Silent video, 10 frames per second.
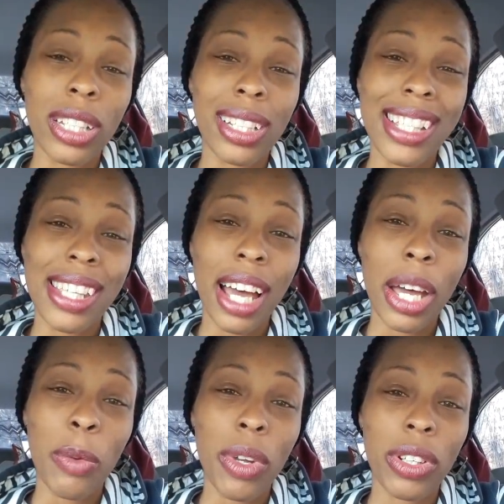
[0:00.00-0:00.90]

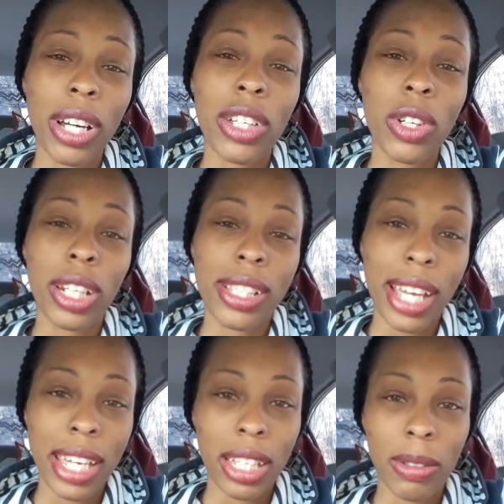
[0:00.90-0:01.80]
decide whether or not you're going to
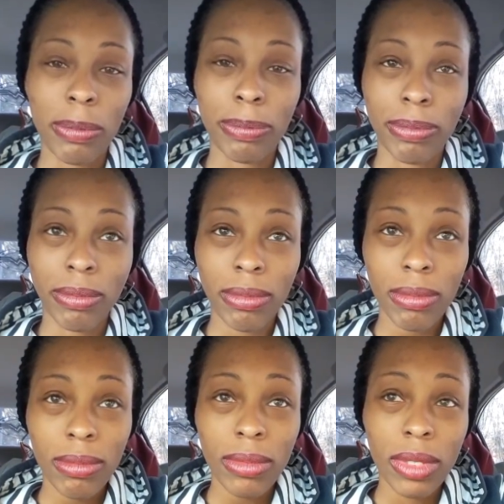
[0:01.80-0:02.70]
take it.
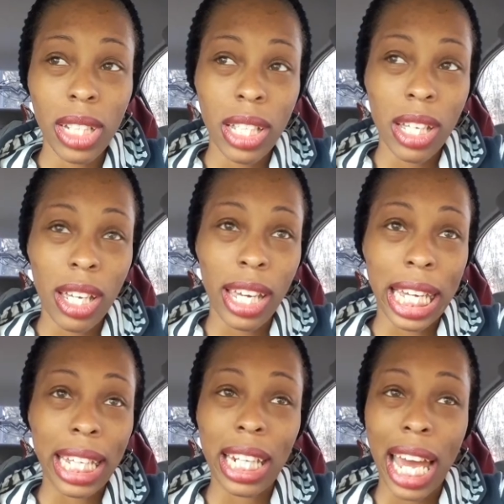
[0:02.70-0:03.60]

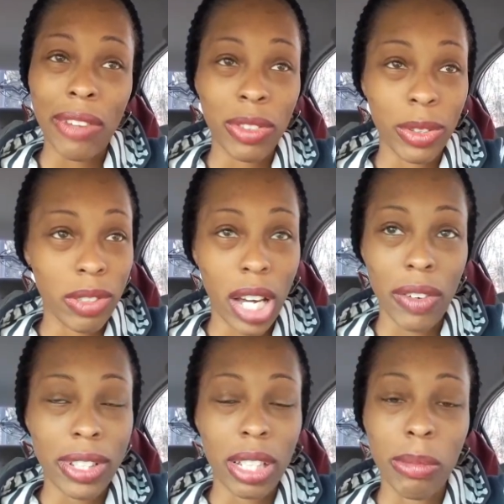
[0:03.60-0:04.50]
And after those 5
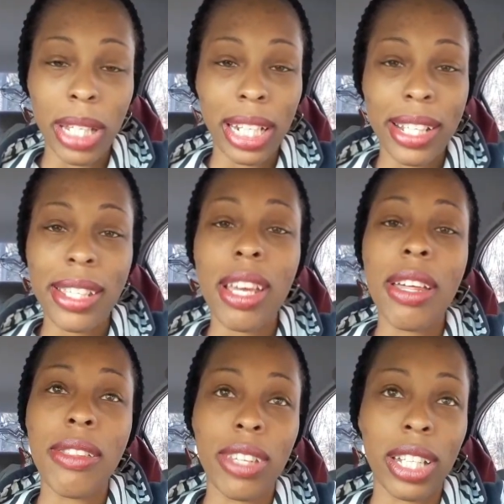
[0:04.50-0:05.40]
or 10 minutes,
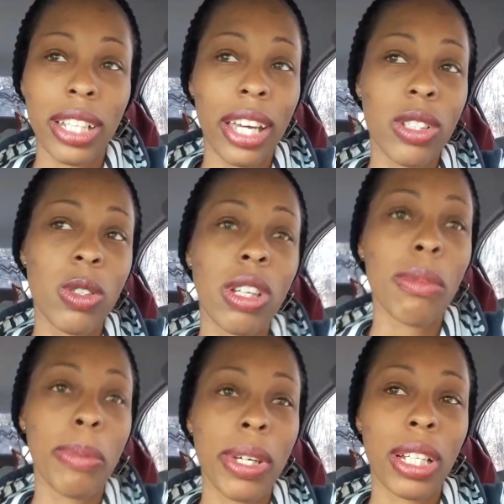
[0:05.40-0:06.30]
then yes, you can
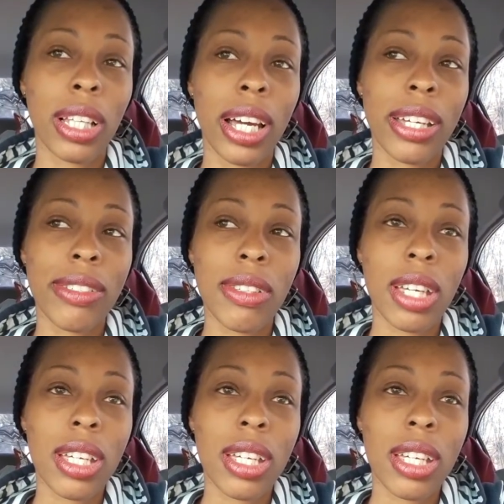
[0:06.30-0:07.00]
be penalized.